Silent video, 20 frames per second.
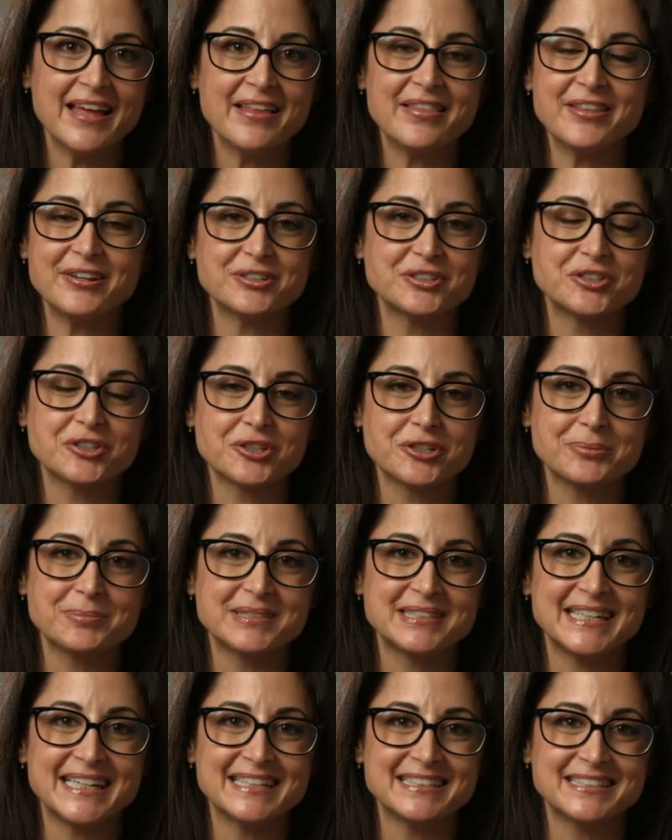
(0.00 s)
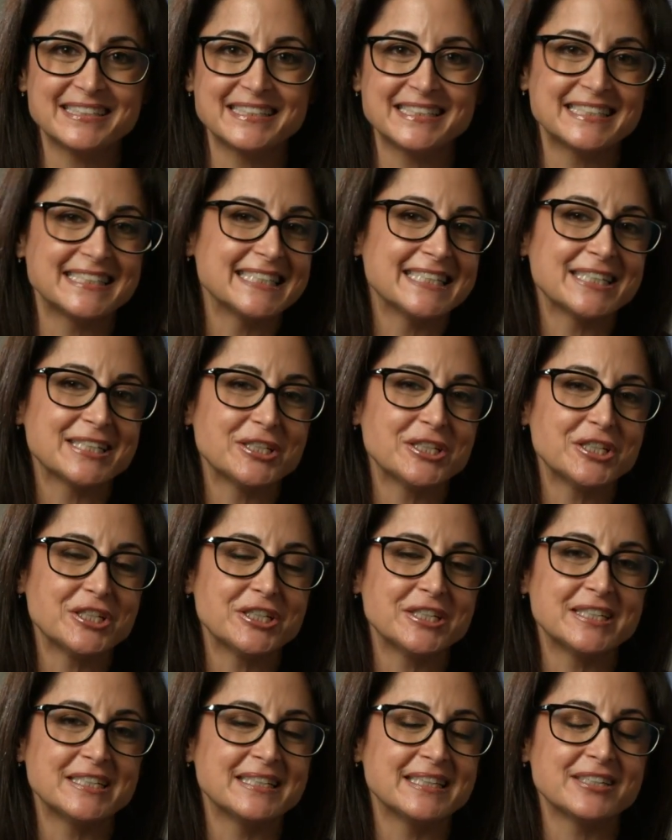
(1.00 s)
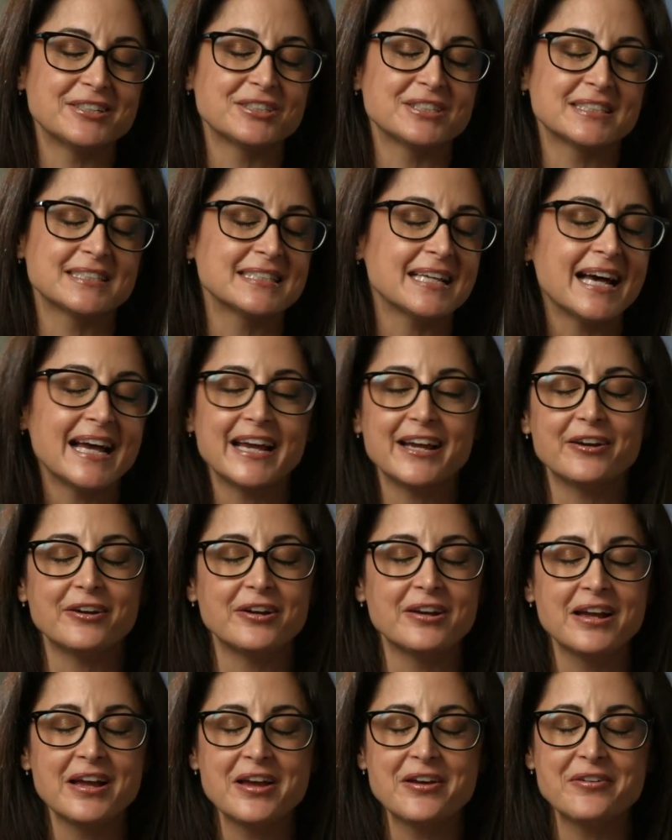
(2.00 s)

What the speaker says: their circumstances, singlehood, and their desire